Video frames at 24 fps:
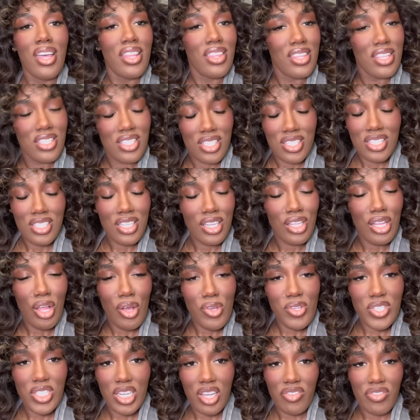this is the
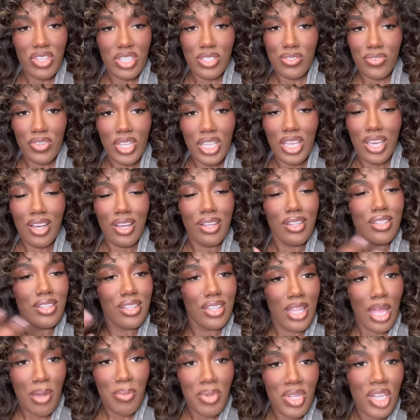closing of this video.
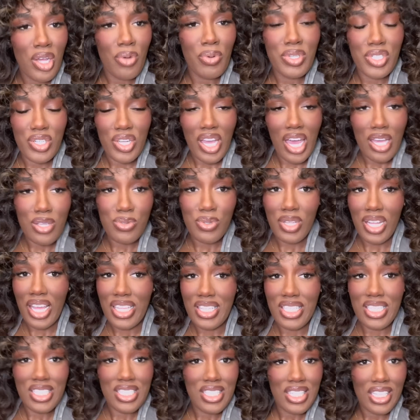Let me know what you guys would like
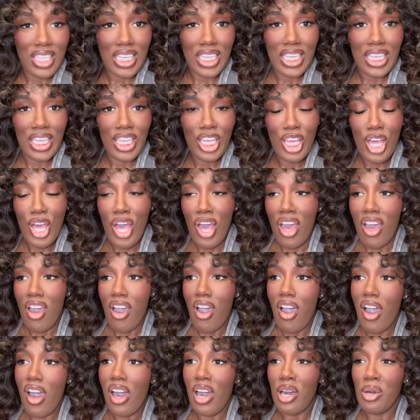to see.
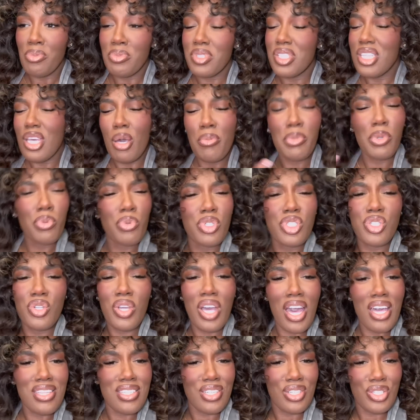Um, tell me what you
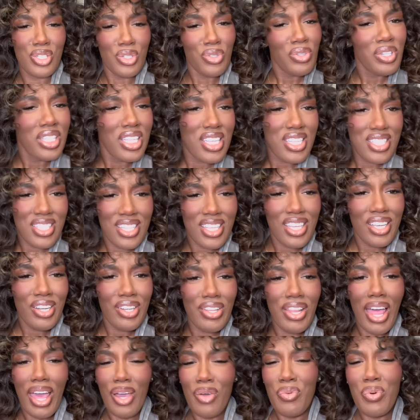guys are doing this year.
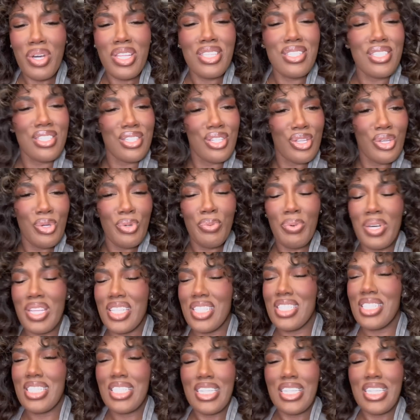Like what's new, what's